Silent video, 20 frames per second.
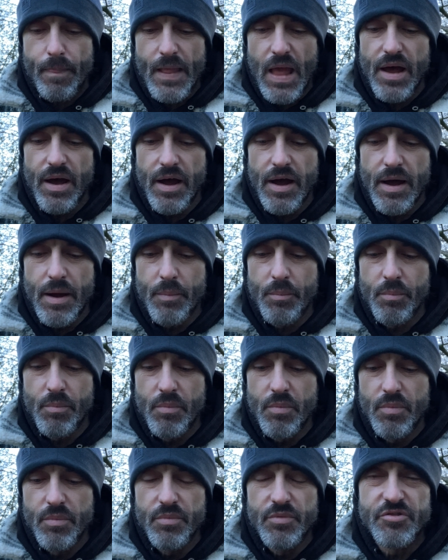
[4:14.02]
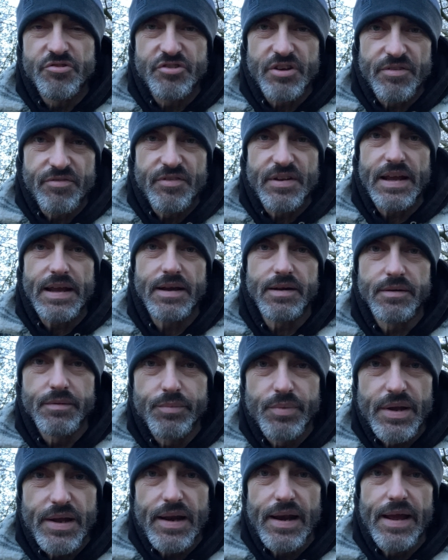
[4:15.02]
um, shifting,
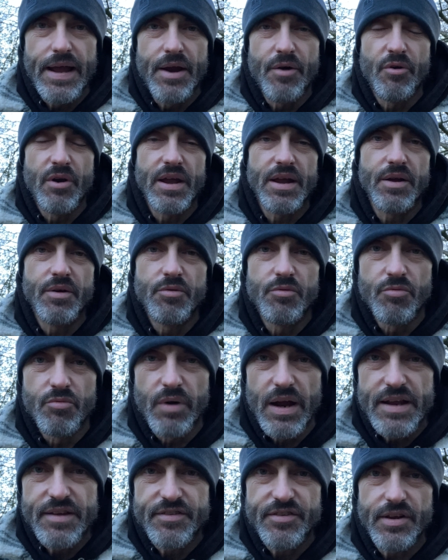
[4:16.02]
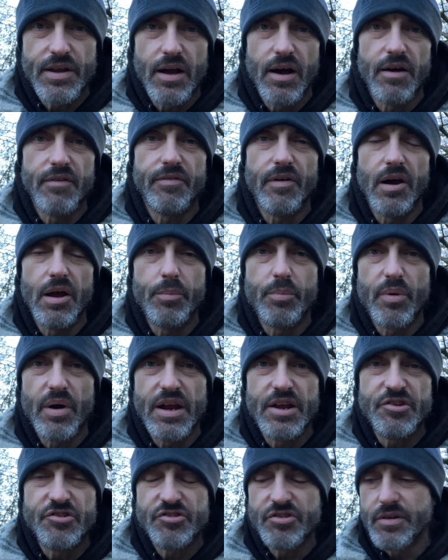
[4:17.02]
clearing, raising our
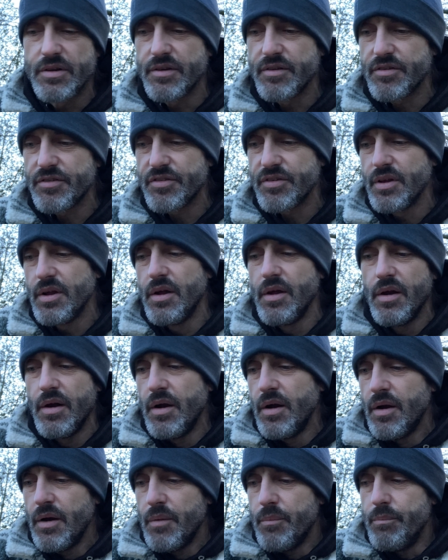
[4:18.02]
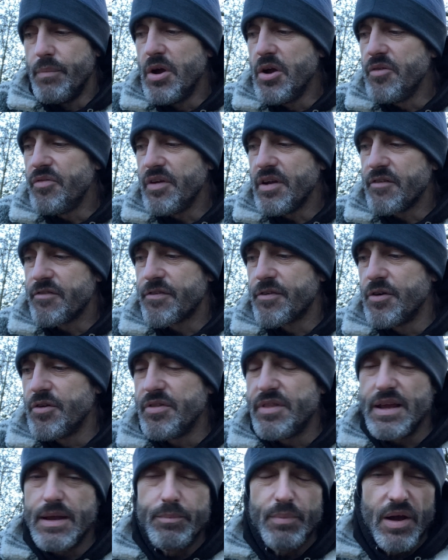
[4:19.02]
vibrations, moving through
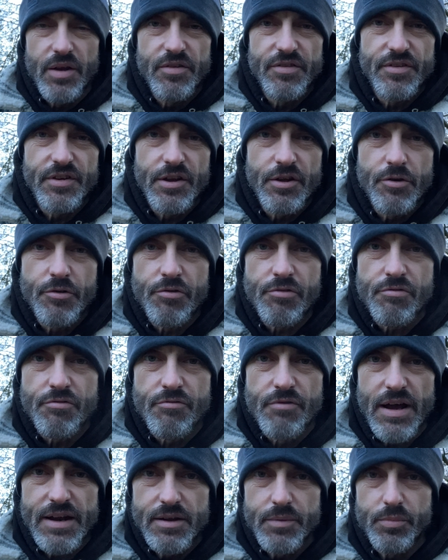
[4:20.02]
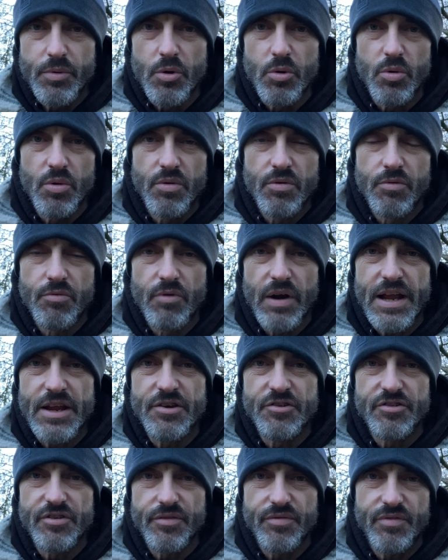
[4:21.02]
the most incredible
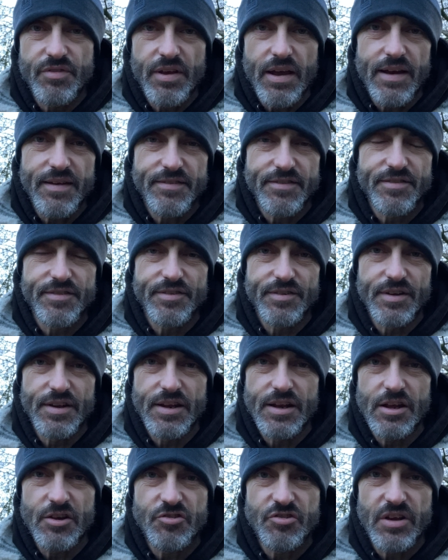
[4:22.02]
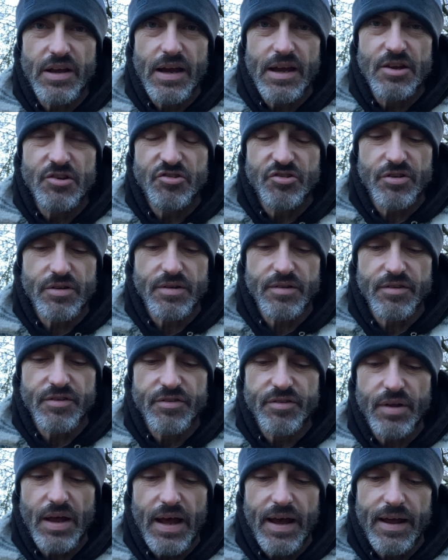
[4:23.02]
range of tests and
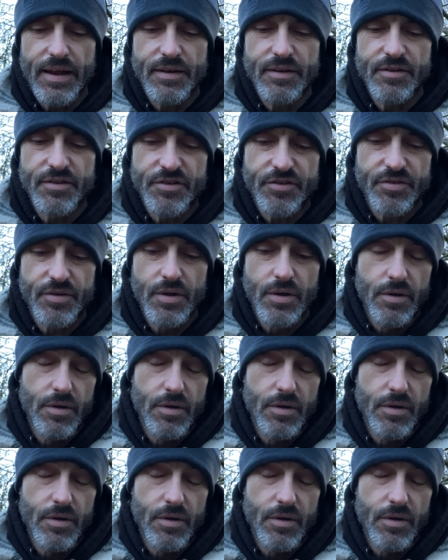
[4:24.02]
initiations and